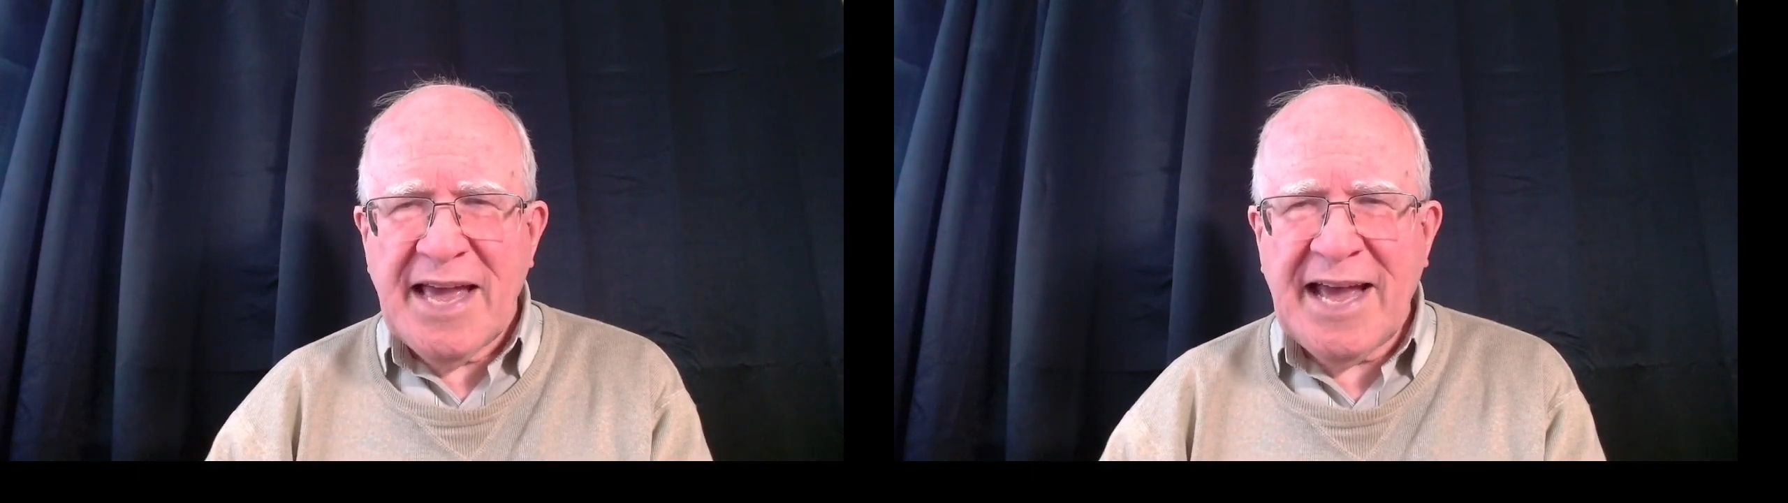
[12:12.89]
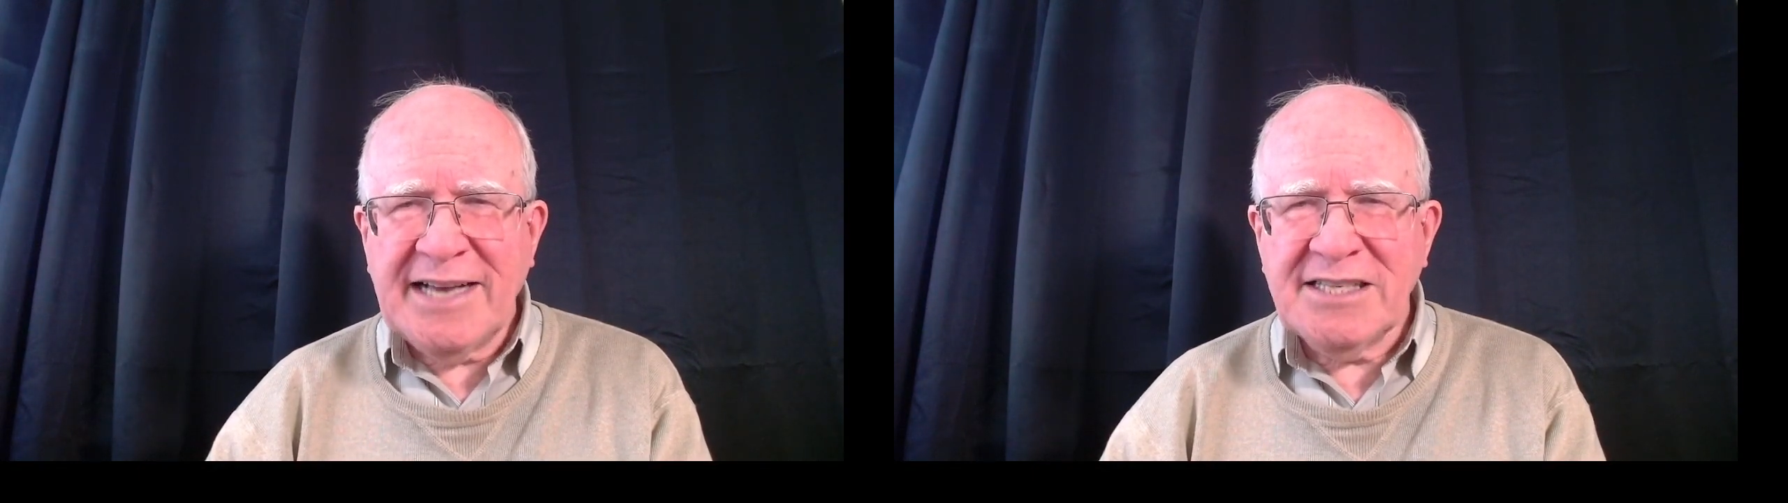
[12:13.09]

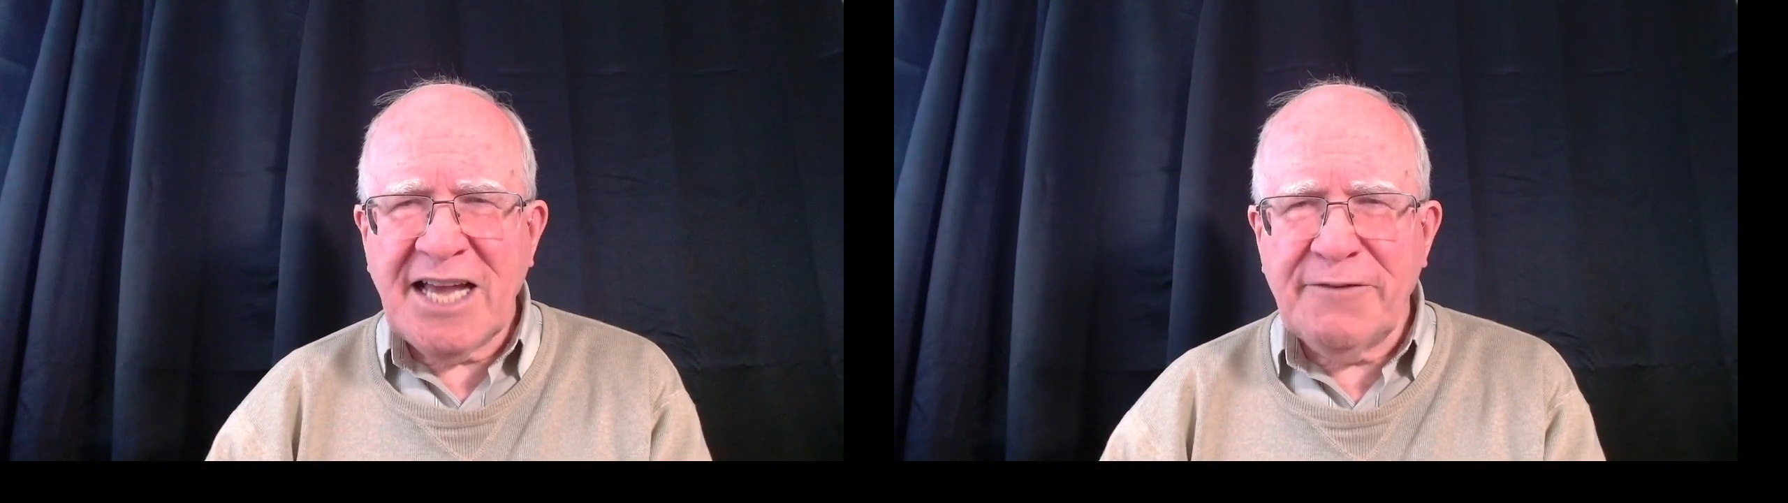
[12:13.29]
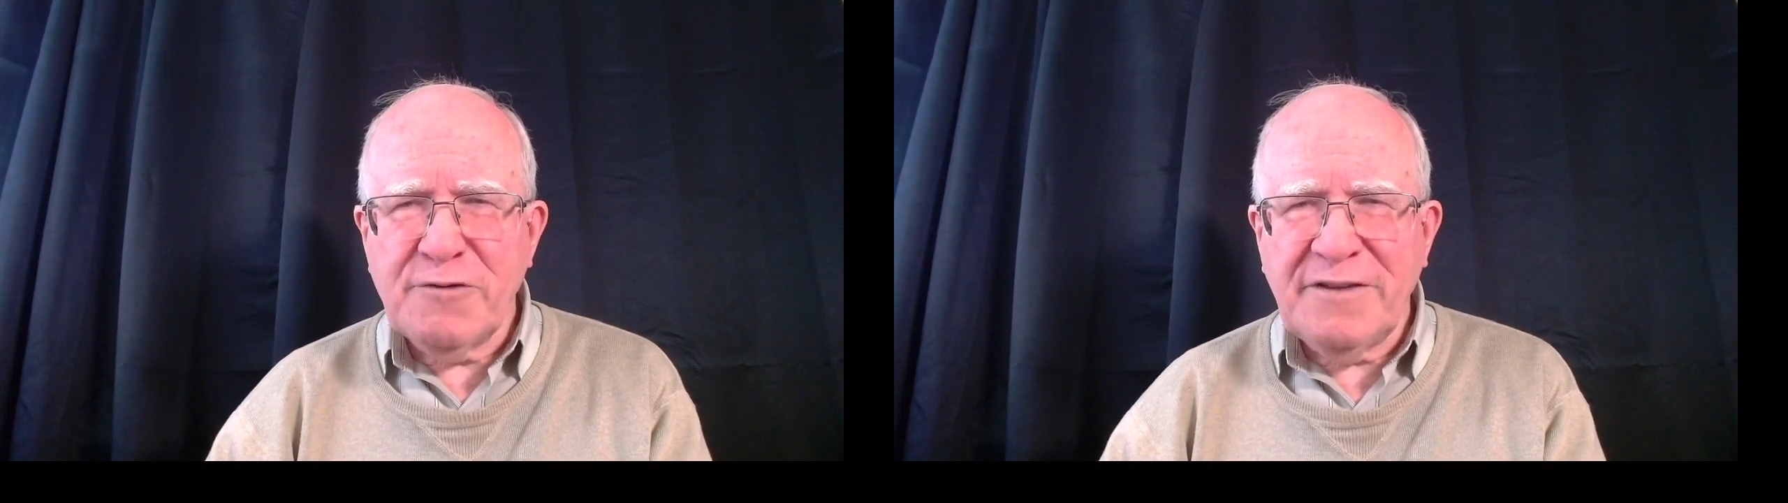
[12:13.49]
As
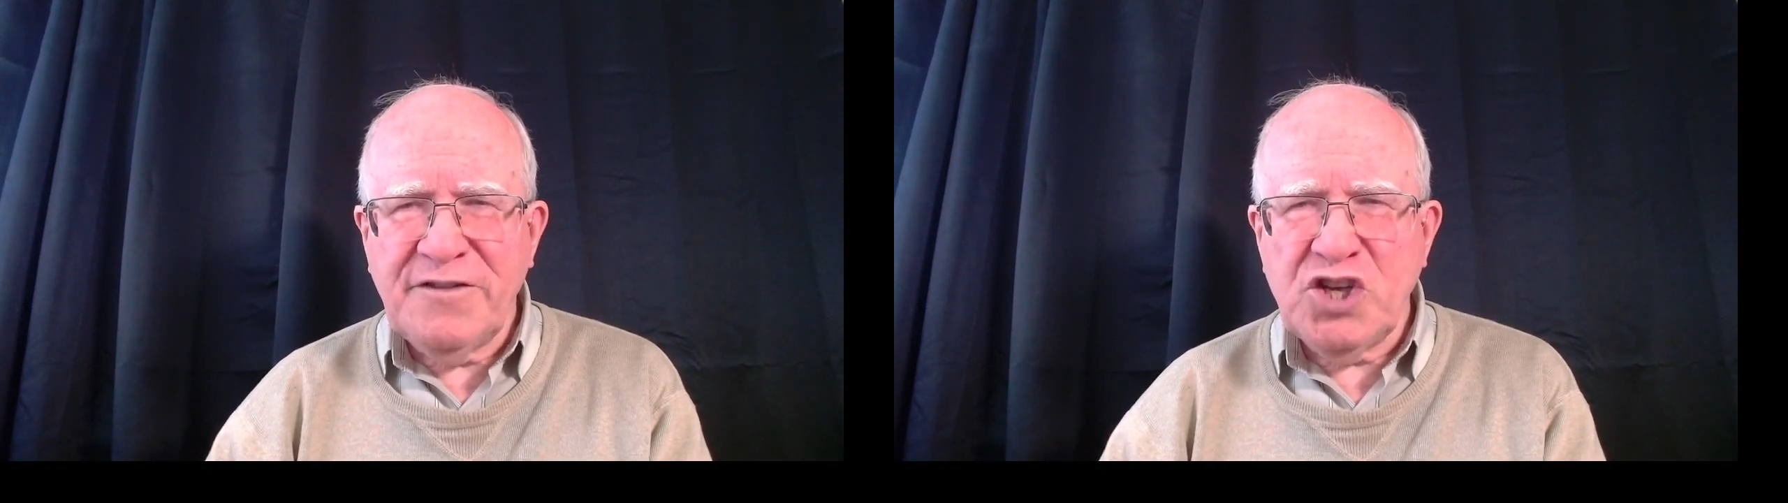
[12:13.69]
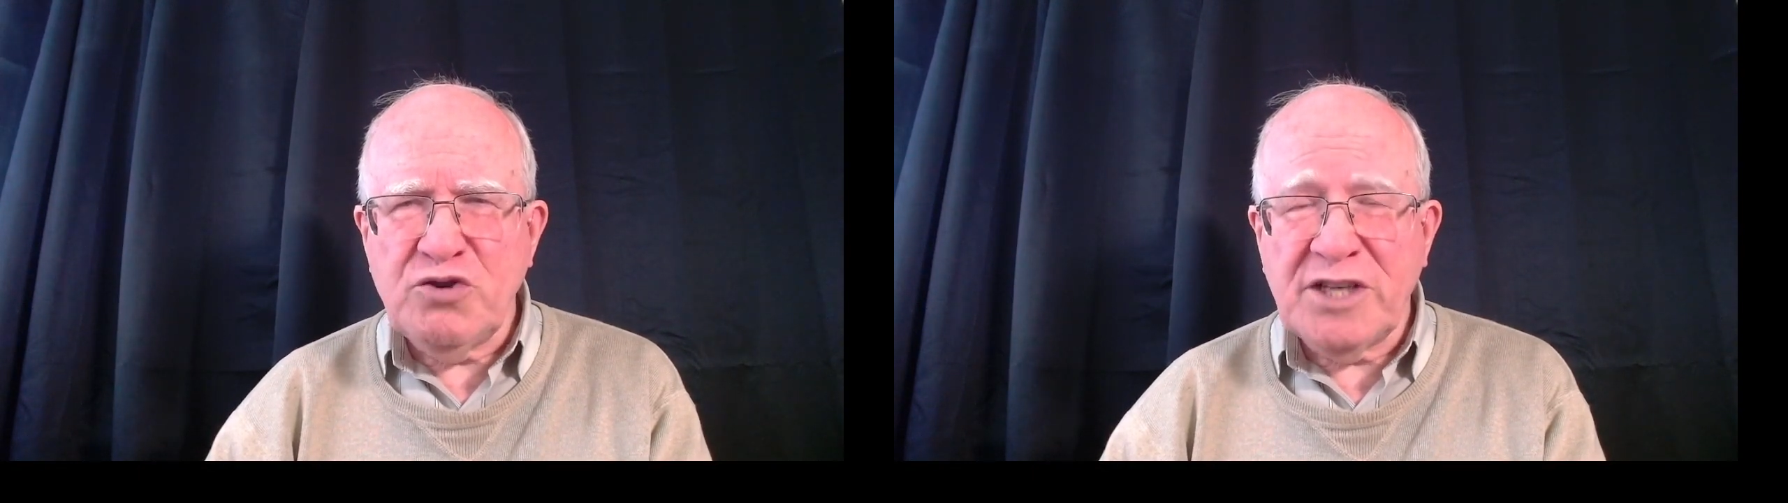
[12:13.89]
I've
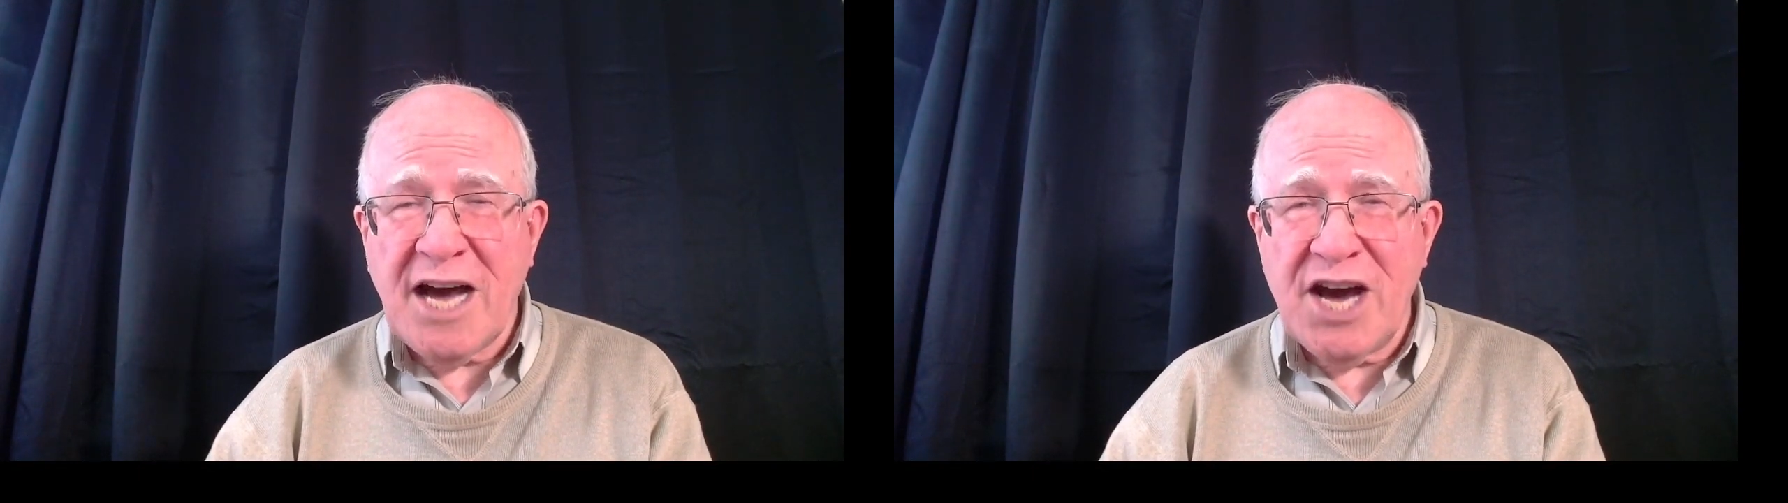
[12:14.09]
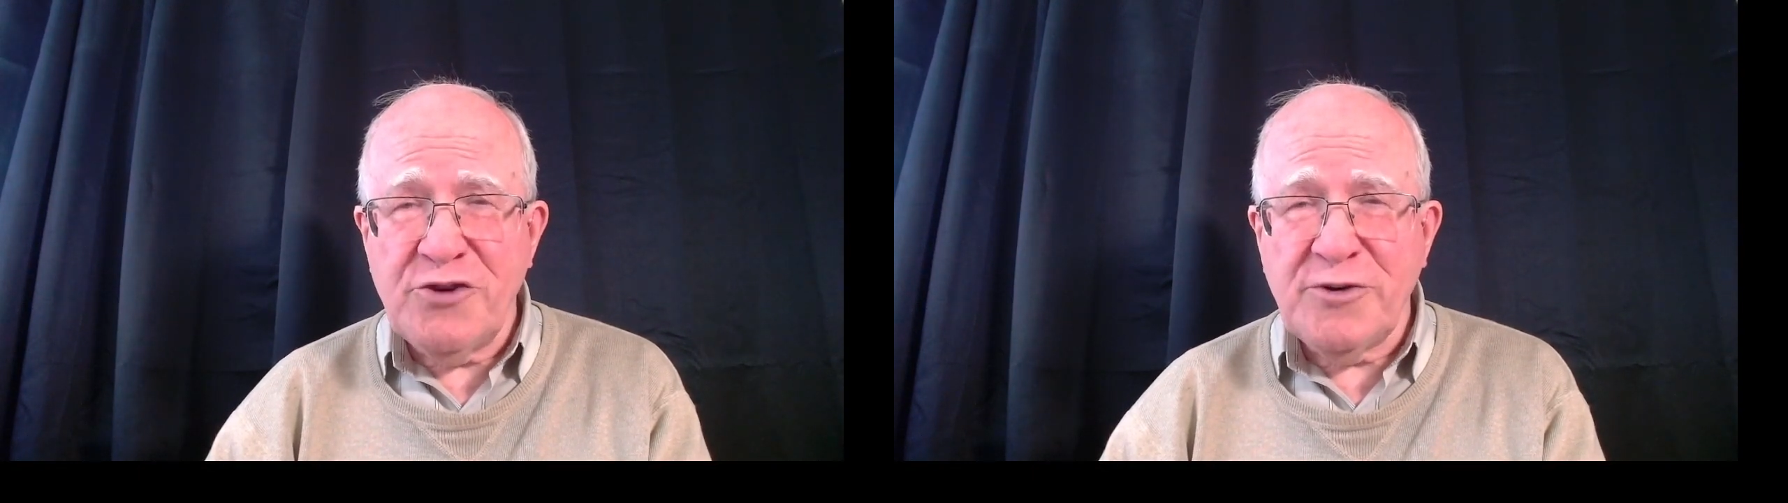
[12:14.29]
reviewed
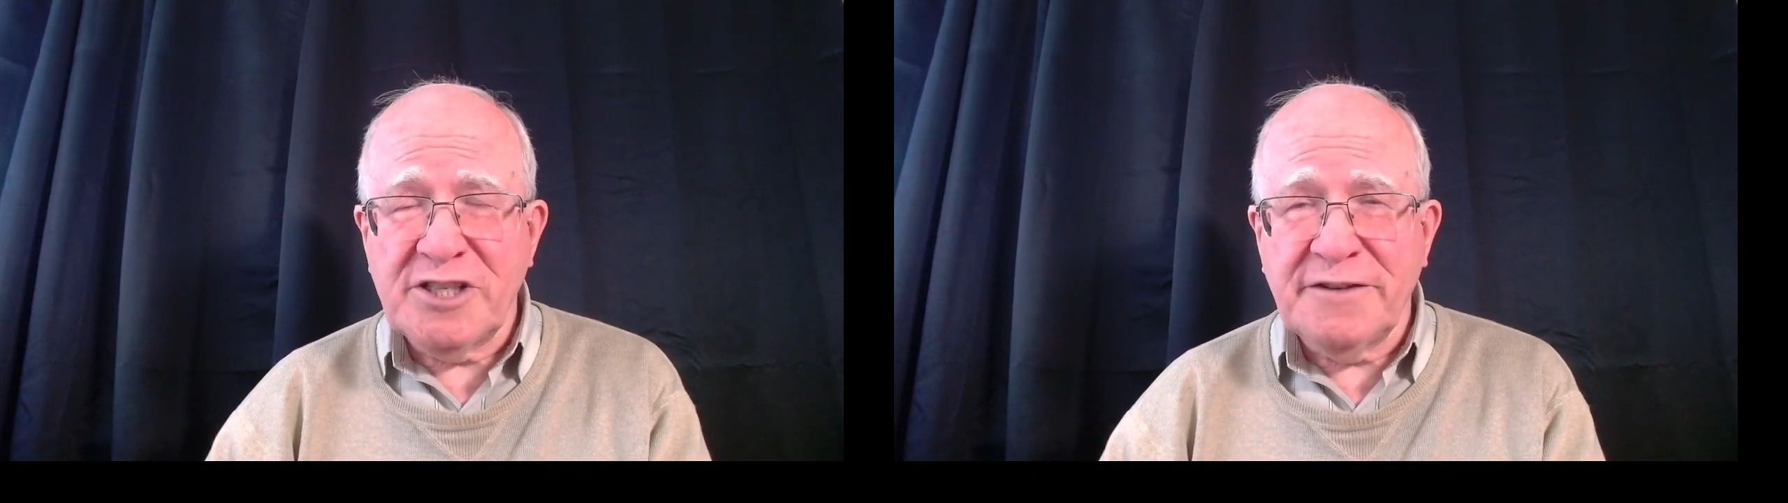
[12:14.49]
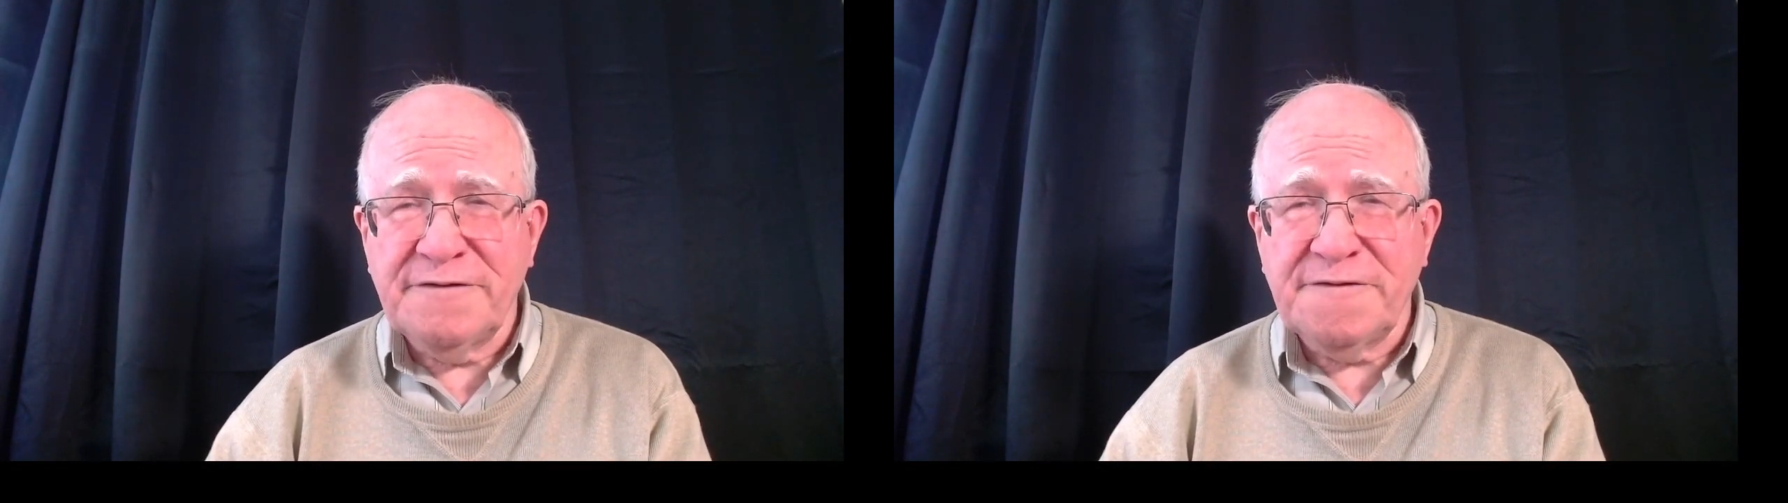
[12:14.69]

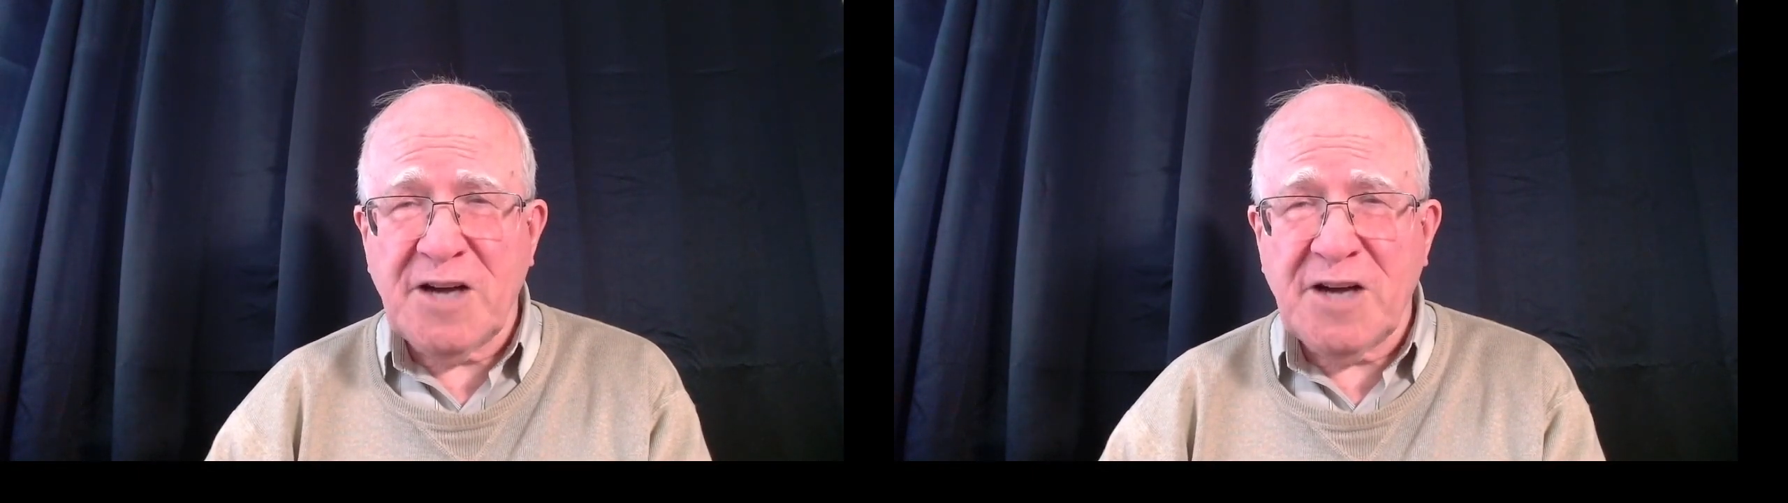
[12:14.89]
hundreds of